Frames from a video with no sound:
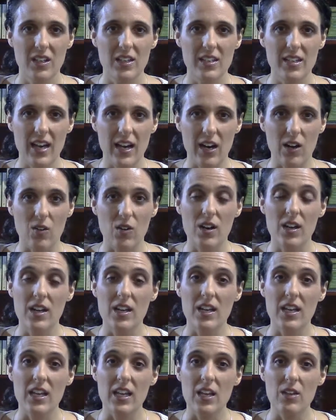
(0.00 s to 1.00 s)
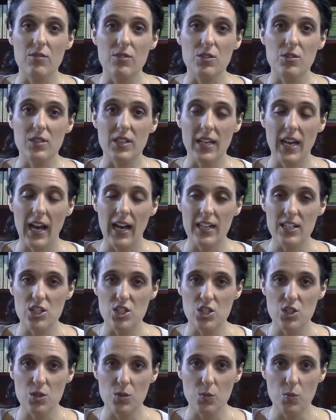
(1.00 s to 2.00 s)
Now, if you
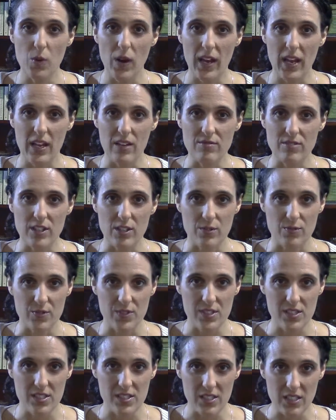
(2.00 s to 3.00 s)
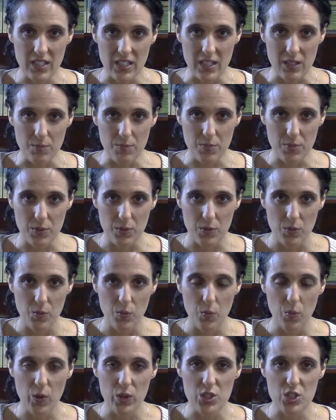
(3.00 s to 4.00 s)
catch the wave of sleep,
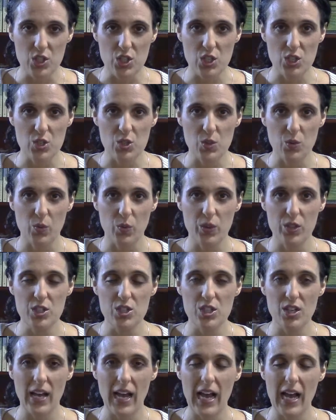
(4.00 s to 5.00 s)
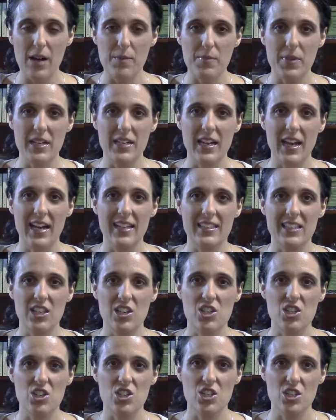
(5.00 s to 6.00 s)
which is going to happen at
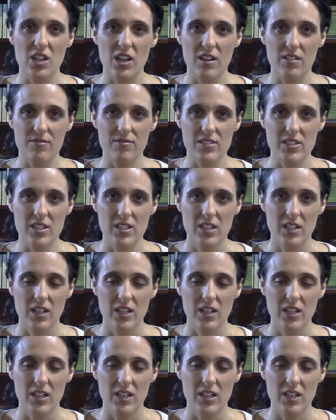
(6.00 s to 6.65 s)
the shift